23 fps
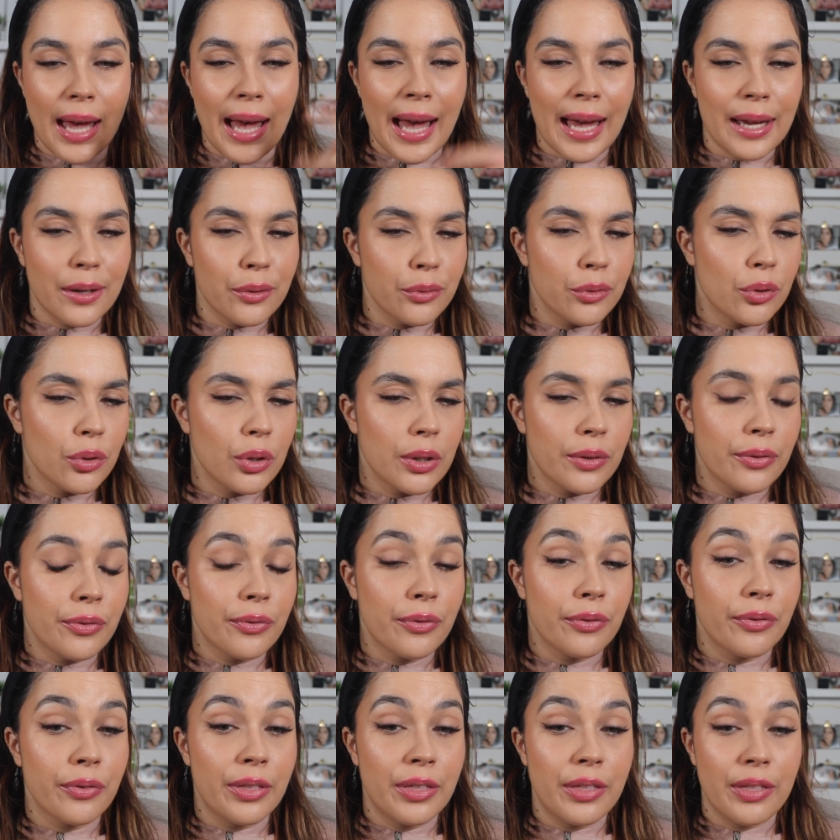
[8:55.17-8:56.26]
I don't know
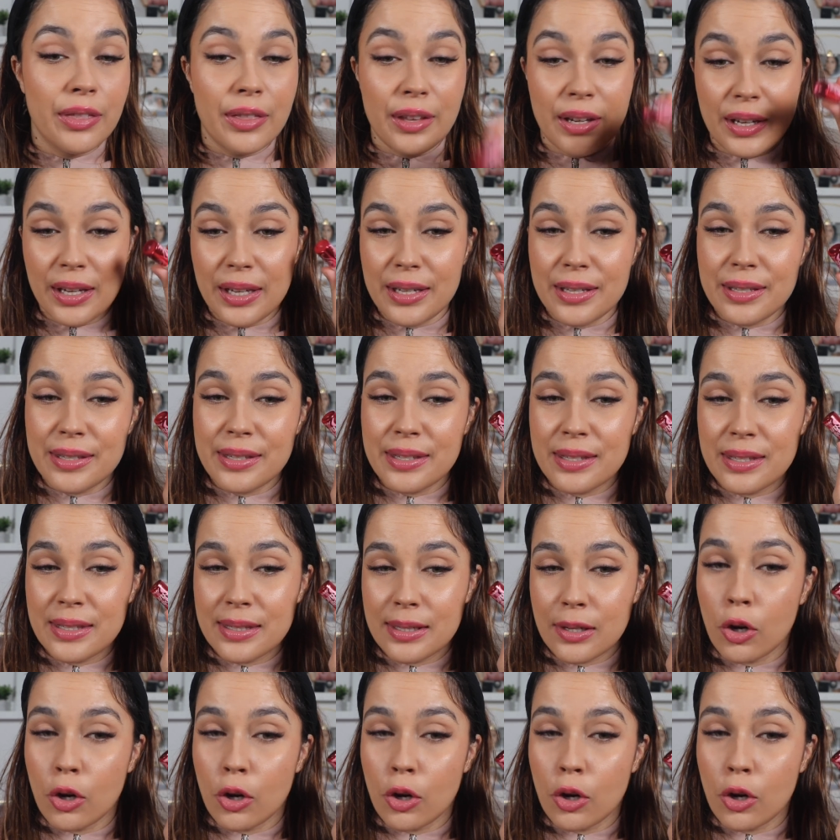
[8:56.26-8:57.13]
if this